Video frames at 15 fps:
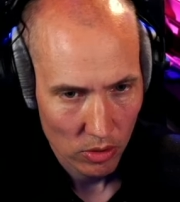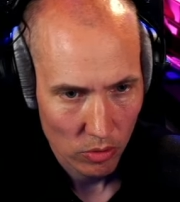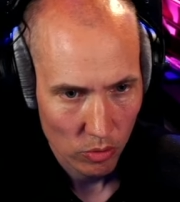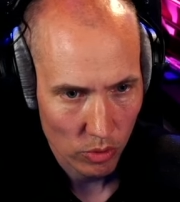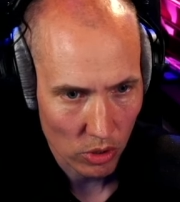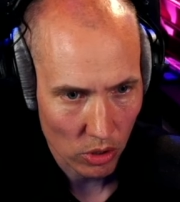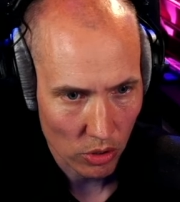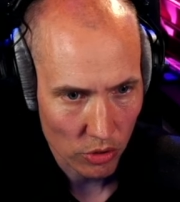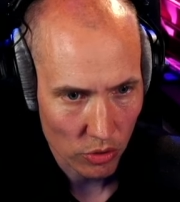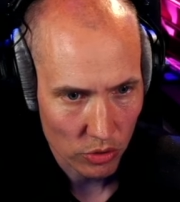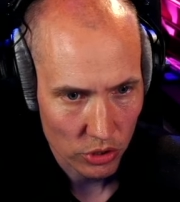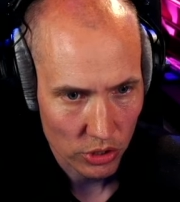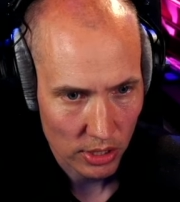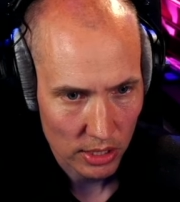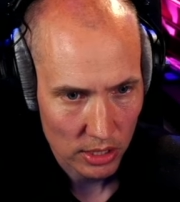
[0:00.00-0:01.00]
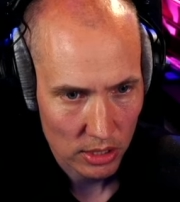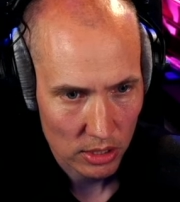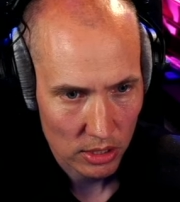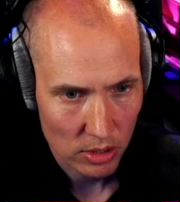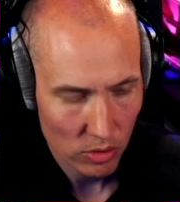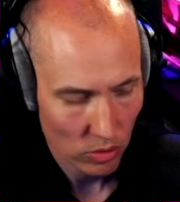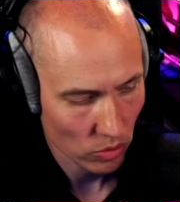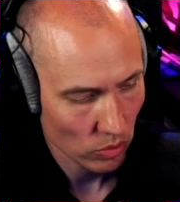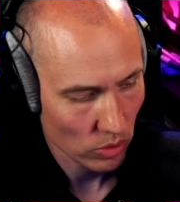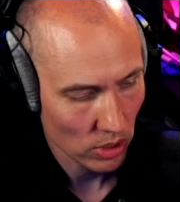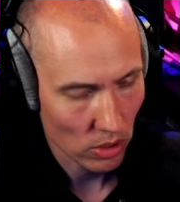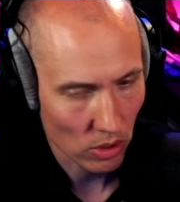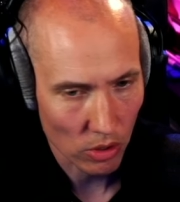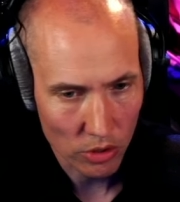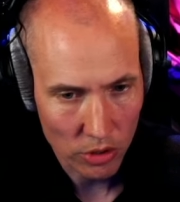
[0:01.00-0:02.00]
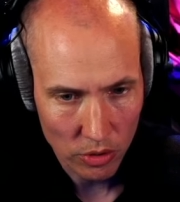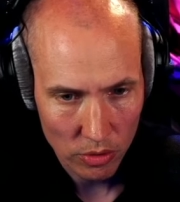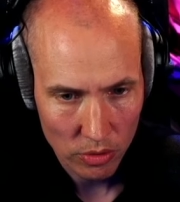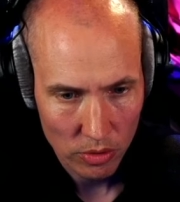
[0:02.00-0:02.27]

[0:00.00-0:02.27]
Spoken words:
Where are you, cellist? Where are you?